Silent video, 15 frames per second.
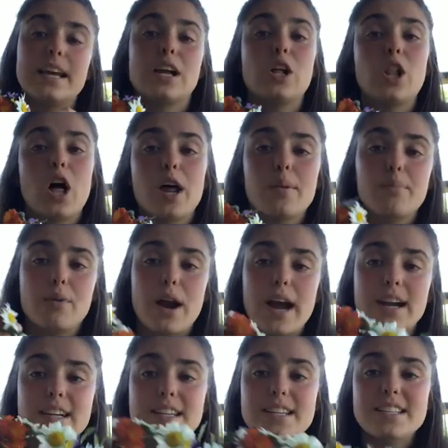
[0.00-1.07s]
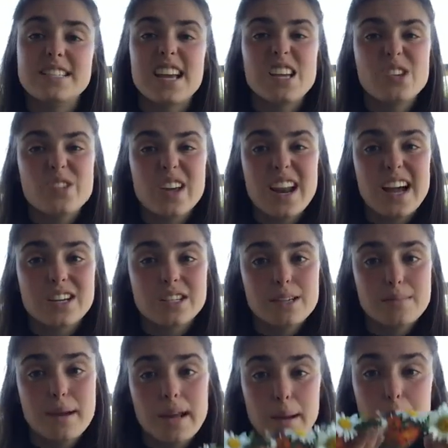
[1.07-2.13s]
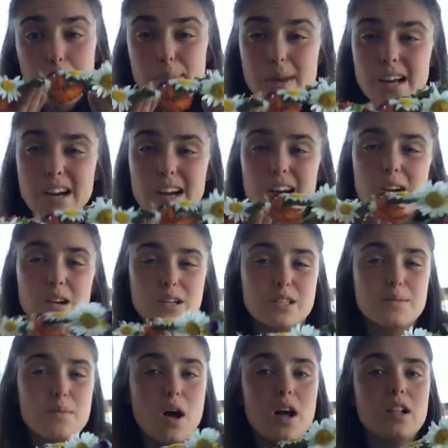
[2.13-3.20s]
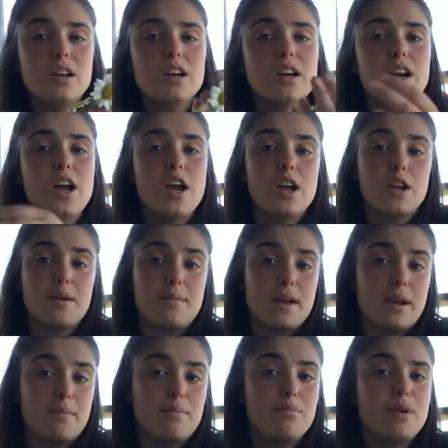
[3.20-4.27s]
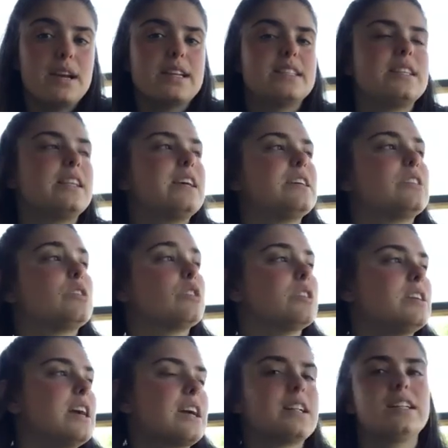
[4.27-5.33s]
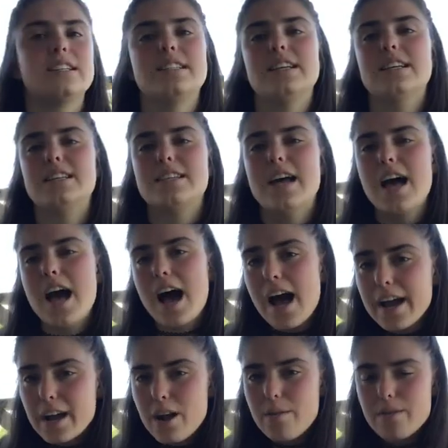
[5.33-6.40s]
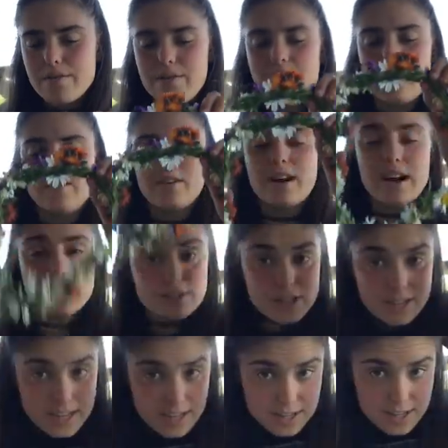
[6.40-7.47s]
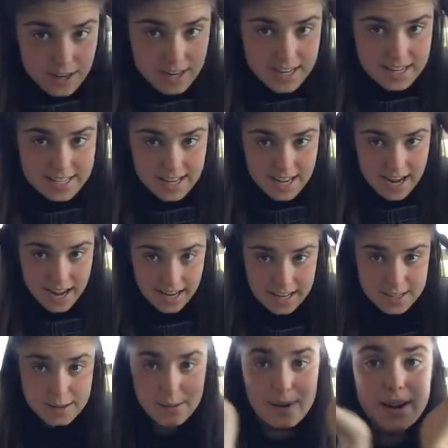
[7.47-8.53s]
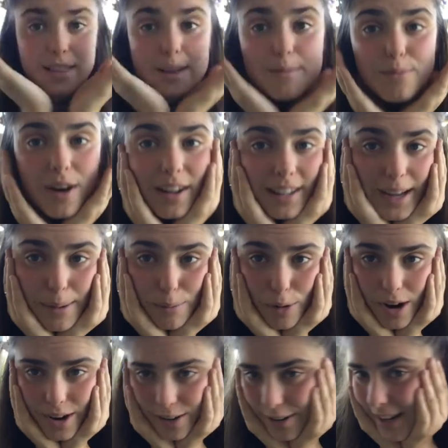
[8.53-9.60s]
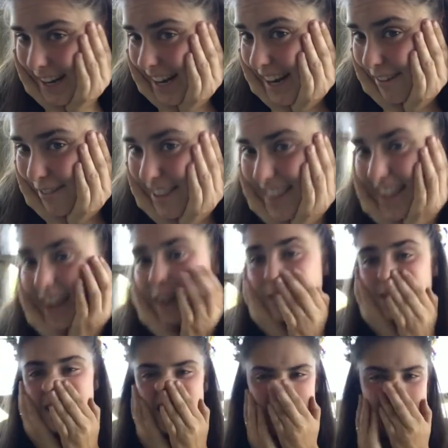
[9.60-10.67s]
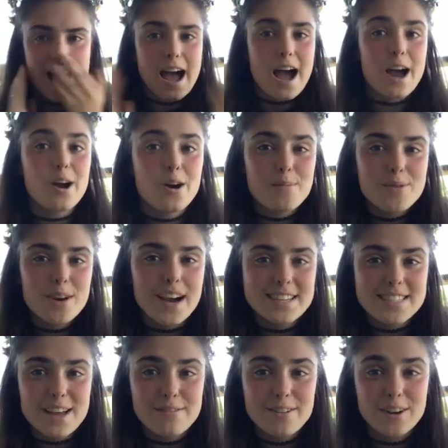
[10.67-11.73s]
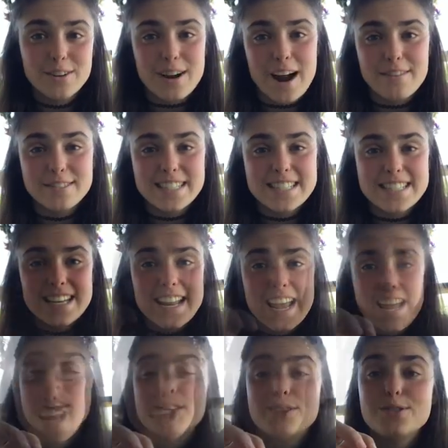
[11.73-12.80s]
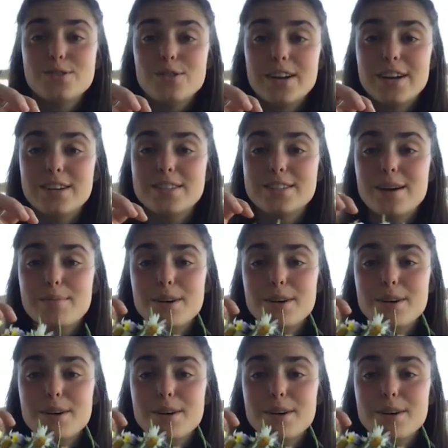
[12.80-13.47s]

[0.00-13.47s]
a lot of practice, and you can actually make them bigger or smaller. You can make them bracelets or necklaces. I go with flower crowns just because they're easy and I get to wear them while I'm watering and everything else. I hope you guys had fun crafting today. Enjoy your summer